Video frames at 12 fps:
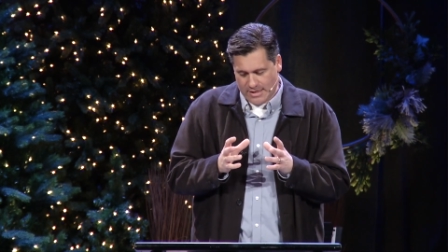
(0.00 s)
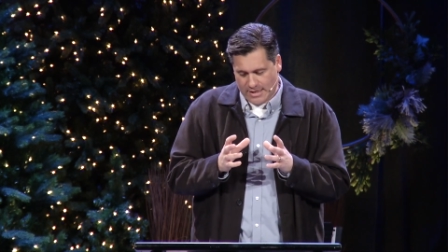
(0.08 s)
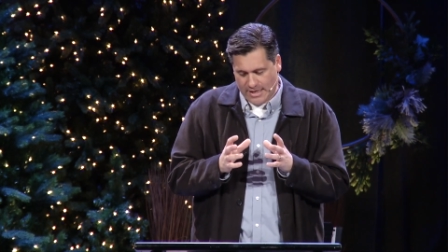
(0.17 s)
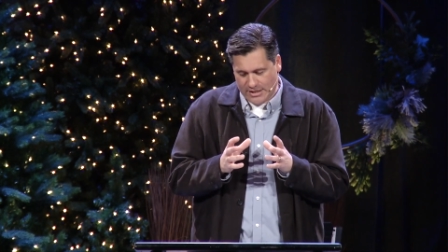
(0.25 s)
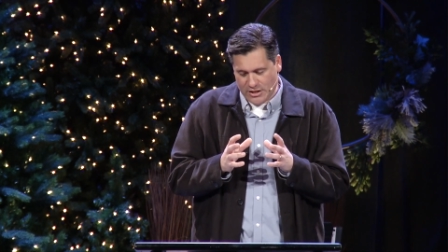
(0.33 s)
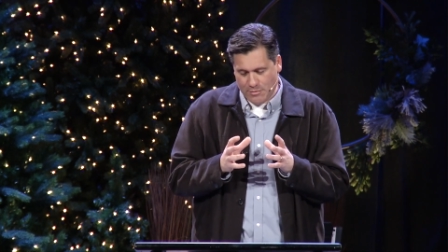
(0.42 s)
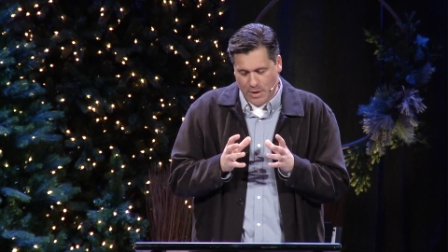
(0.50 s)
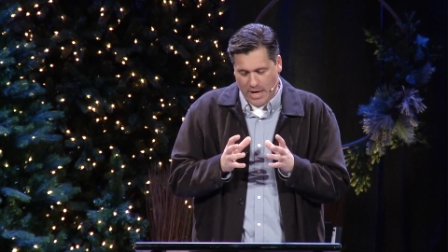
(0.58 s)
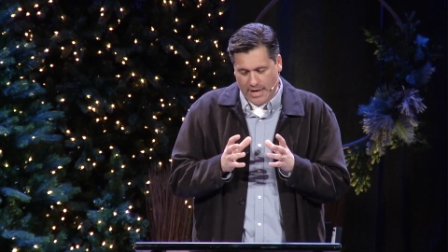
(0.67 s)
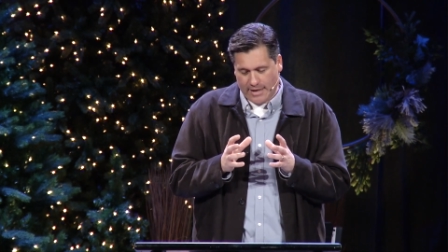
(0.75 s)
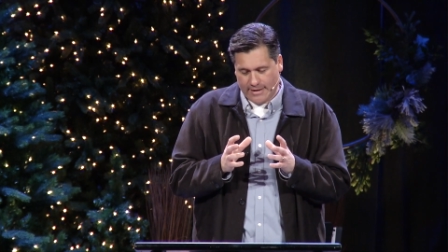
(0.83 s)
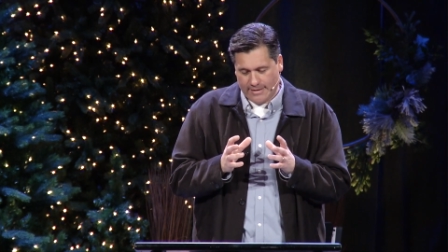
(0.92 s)
Kids in the
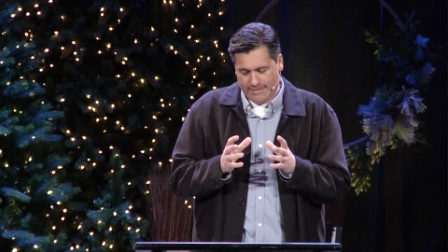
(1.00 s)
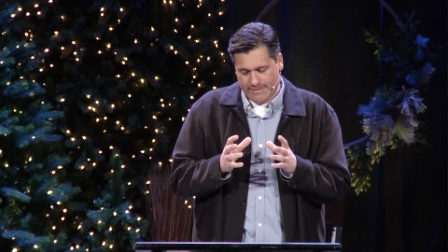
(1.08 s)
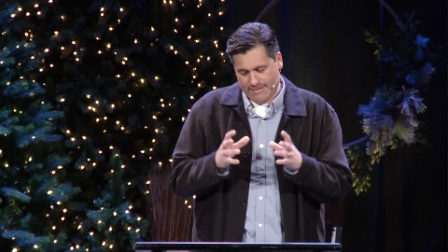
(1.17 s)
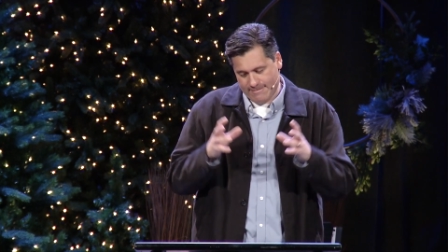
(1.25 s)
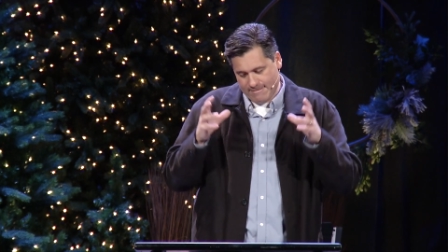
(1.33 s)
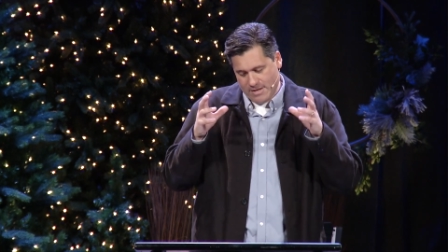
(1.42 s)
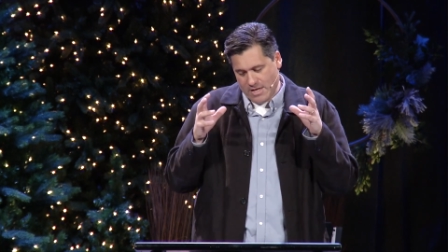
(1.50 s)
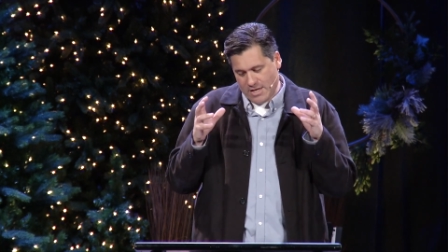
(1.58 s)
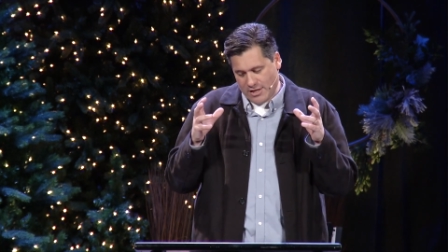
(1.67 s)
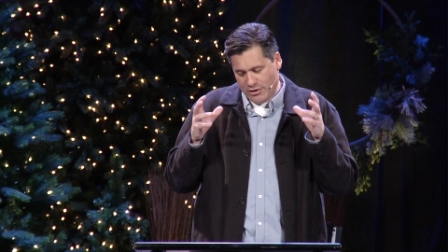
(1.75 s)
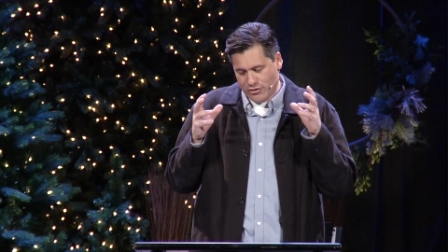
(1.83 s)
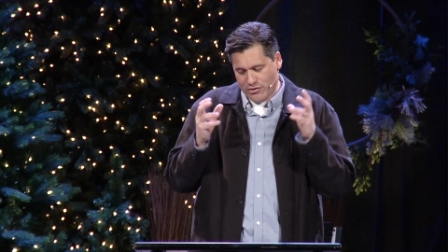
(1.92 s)
back,
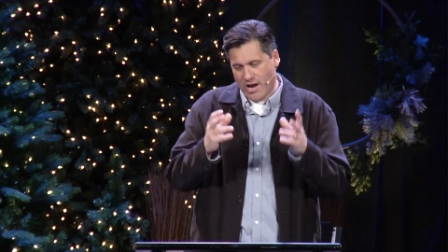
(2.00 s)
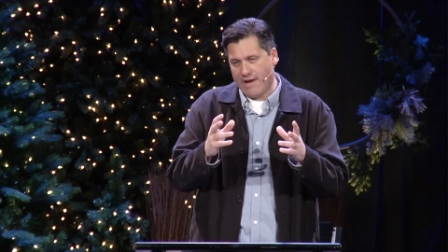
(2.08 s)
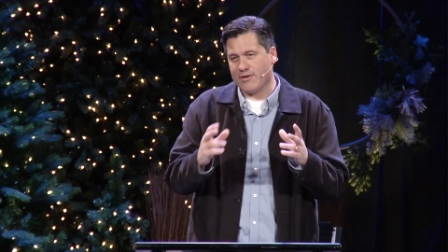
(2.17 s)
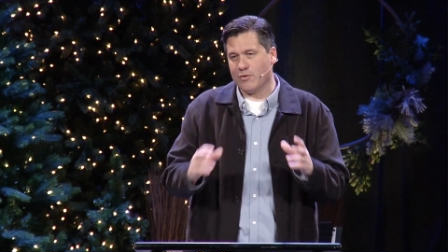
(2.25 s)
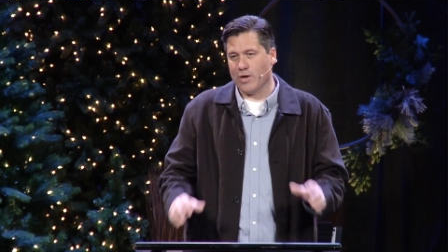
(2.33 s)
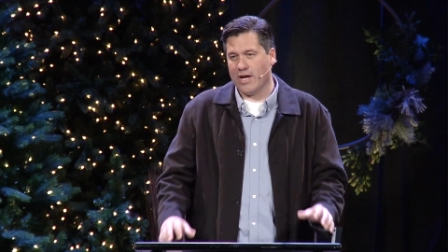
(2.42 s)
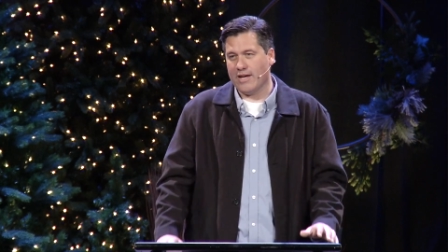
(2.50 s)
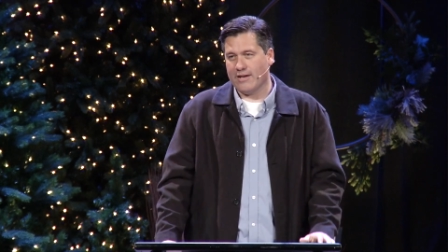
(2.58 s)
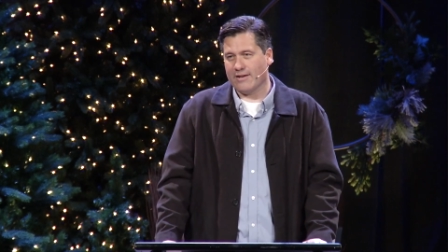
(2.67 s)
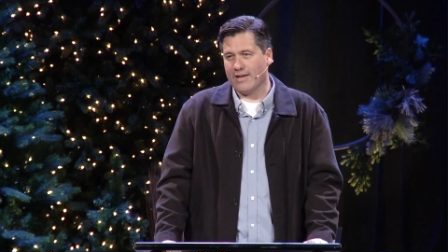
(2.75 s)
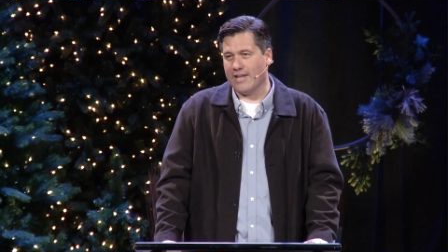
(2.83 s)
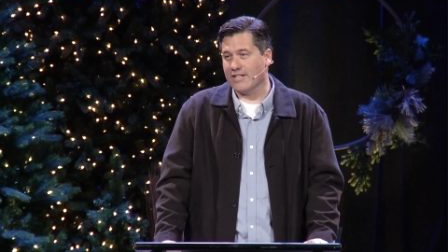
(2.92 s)
and you're driving
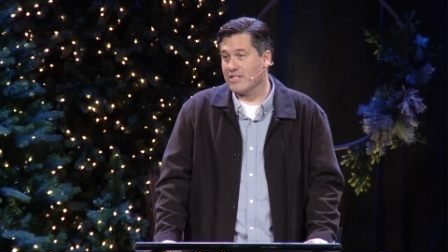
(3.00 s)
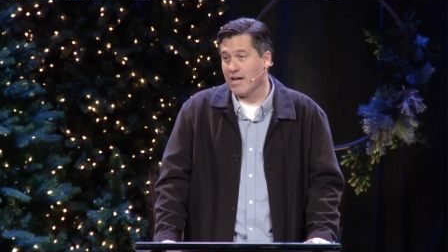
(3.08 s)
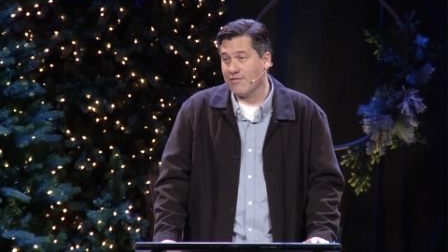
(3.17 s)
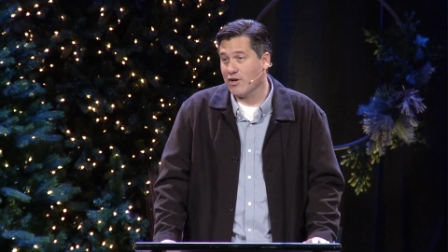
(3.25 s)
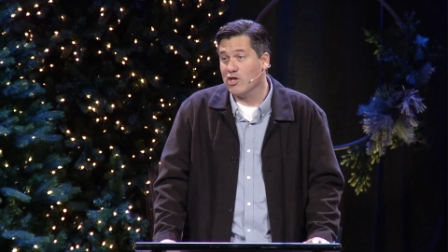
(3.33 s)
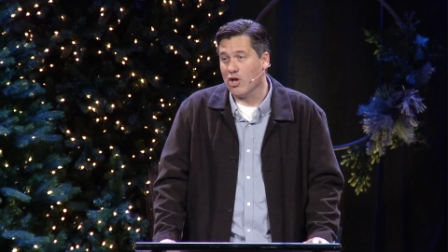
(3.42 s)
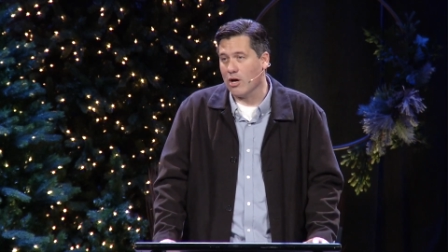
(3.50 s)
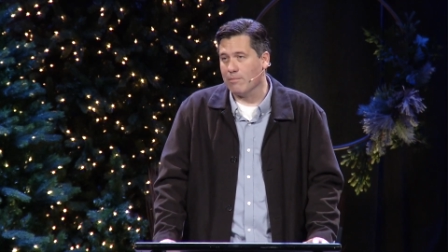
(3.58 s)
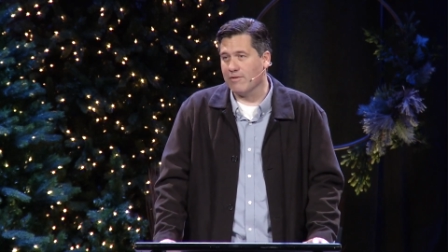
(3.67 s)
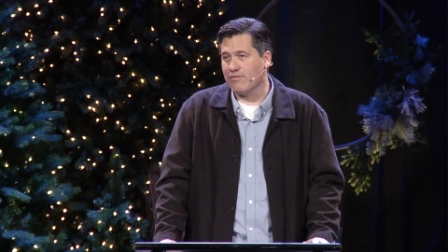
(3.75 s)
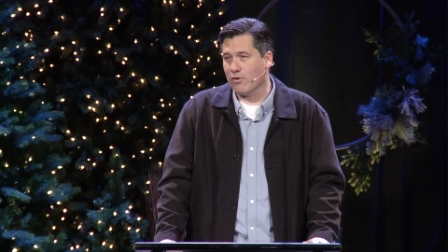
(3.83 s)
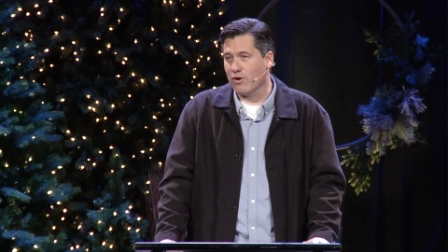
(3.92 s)
away, and it's not very long
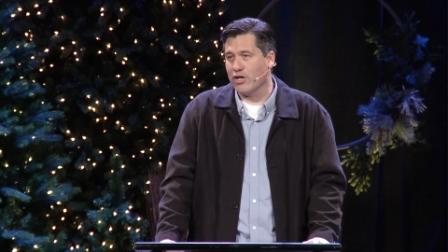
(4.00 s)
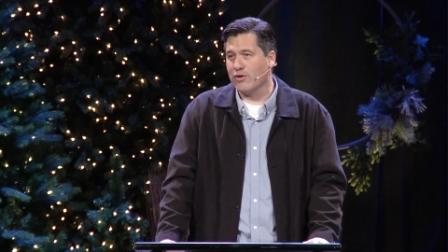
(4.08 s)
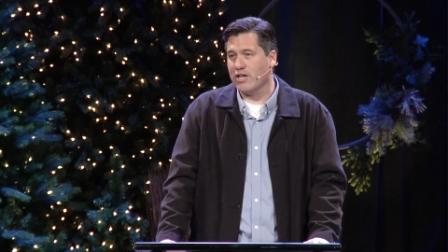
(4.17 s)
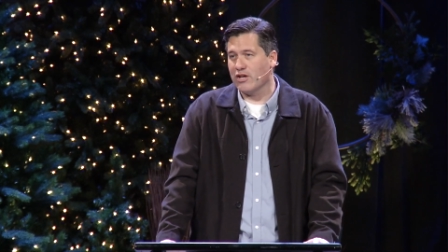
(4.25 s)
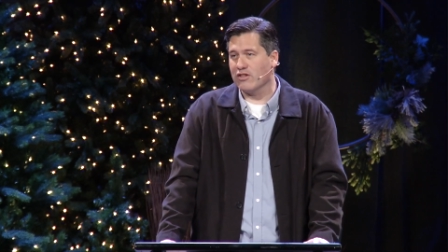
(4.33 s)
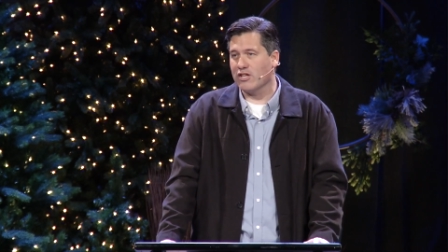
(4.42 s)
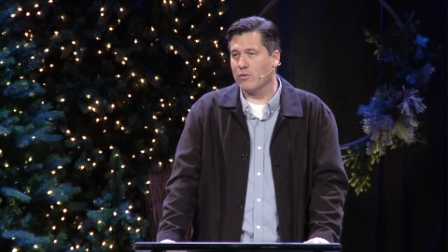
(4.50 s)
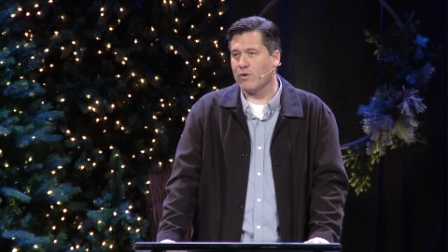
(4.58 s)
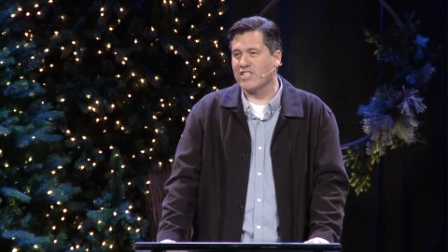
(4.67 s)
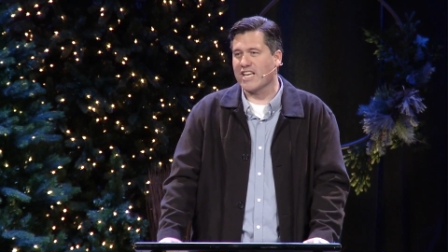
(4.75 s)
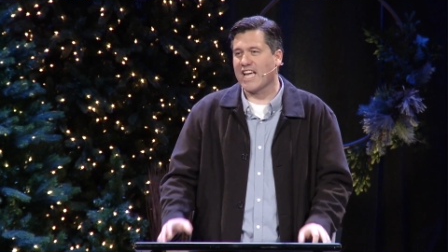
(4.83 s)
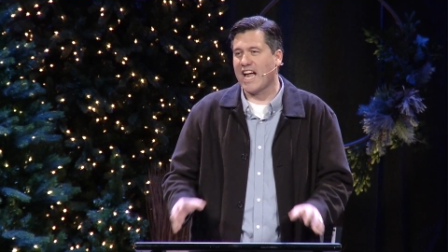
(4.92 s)
before you hear little
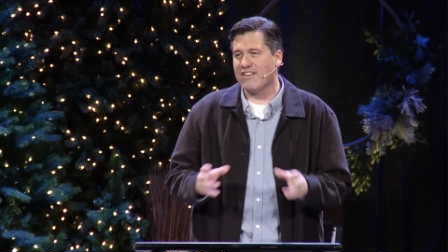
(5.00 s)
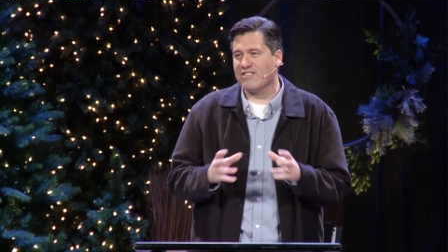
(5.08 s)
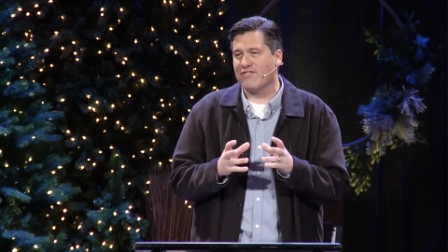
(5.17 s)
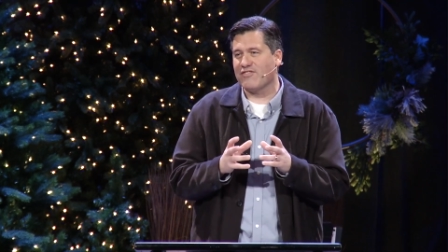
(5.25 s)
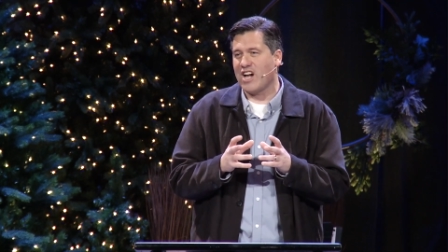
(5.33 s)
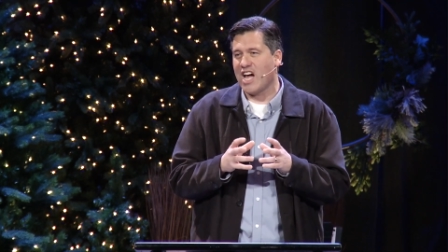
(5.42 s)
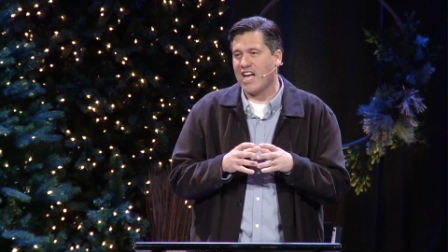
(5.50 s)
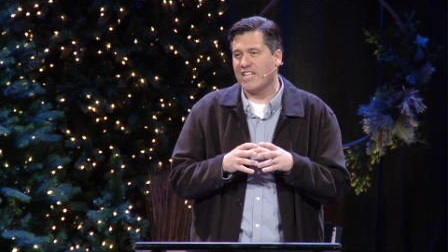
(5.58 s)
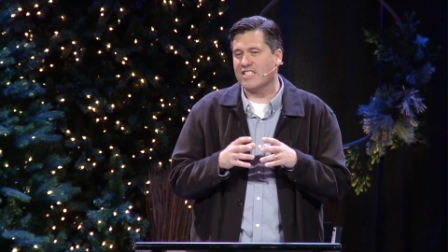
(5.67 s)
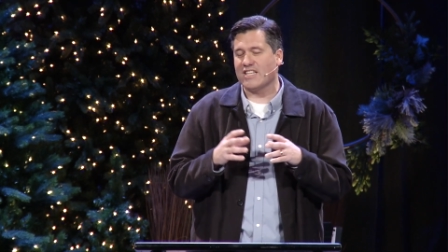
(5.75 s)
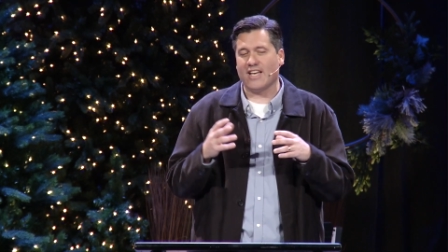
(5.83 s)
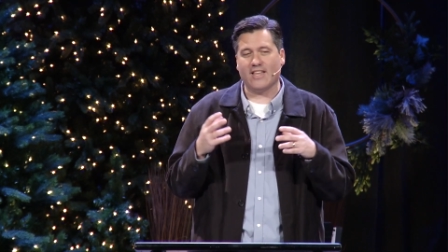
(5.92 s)
one say, Can I have some fries?